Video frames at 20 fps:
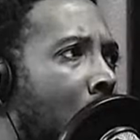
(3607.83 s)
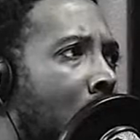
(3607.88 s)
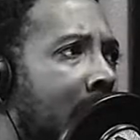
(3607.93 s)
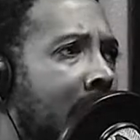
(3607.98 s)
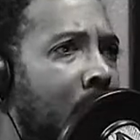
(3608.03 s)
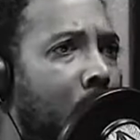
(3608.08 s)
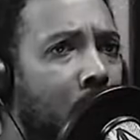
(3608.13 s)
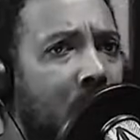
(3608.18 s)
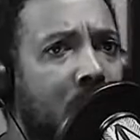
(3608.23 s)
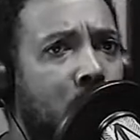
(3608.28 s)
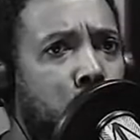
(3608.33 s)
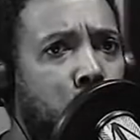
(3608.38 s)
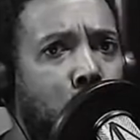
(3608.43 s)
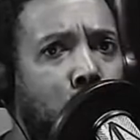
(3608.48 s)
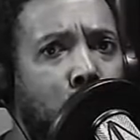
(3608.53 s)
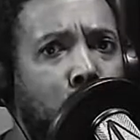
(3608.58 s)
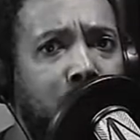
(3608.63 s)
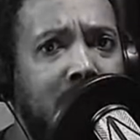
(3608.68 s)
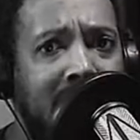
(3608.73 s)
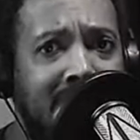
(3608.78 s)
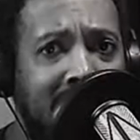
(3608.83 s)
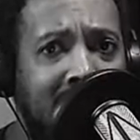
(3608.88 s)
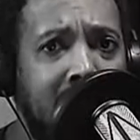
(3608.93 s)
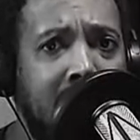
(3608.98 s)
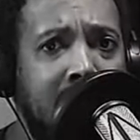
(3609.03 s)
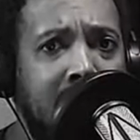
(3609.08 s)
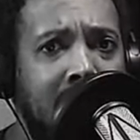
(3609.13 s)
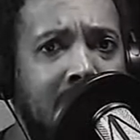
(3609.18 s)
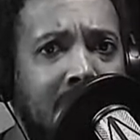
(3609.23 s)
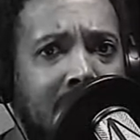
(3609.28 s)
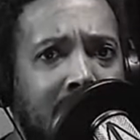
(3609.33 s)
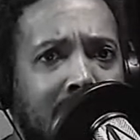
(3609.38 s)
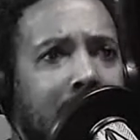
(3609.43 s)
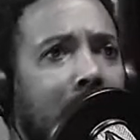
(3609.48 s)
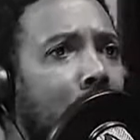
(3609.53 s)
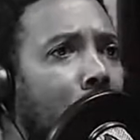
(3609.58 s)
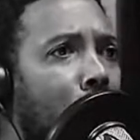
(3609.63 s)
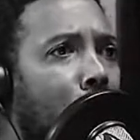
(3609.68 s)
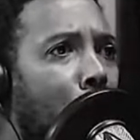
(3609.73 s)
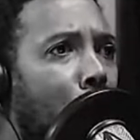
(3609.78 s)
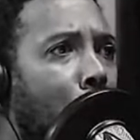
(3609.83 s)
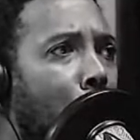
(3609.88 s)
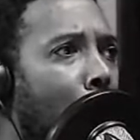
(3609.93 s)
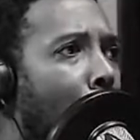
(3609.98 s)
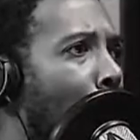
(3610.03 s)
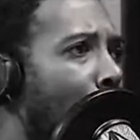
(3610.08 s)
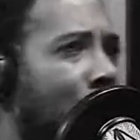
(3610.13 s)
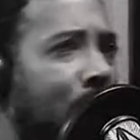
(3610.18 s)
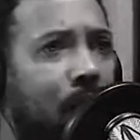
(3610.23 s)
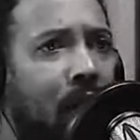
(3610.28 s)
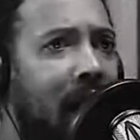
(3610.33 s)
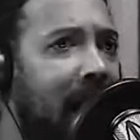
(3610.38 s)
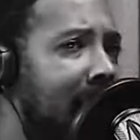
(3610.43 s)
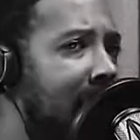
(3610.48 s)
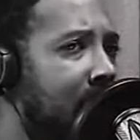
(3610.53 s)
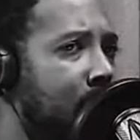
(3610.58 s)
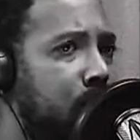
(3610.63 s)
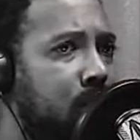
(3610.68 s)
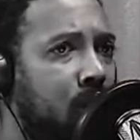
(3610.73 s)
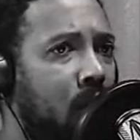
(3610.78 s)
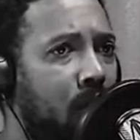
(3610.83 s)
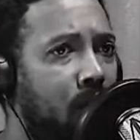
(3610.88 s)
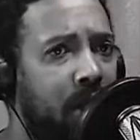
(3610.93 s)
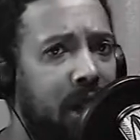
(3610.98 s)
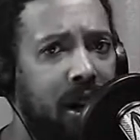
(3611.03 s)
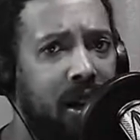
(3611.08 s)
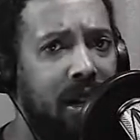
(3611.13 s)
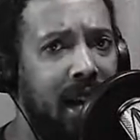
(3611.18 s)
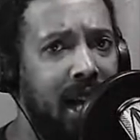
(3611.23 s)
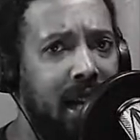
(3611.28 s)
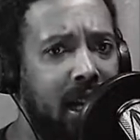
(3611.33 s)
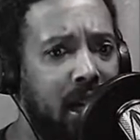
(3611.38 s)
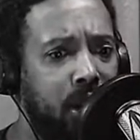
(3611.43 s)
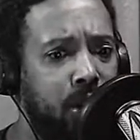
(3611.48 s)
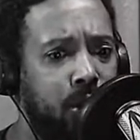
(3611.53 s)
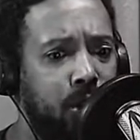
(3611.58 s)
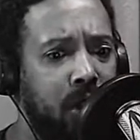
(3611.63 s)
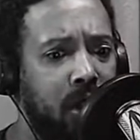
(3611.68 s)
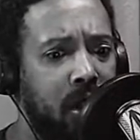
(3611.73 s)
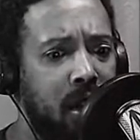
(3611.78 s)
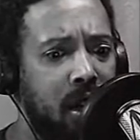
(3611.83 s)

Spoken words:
and we ruled the sea, then who the fuck else was over there in that country?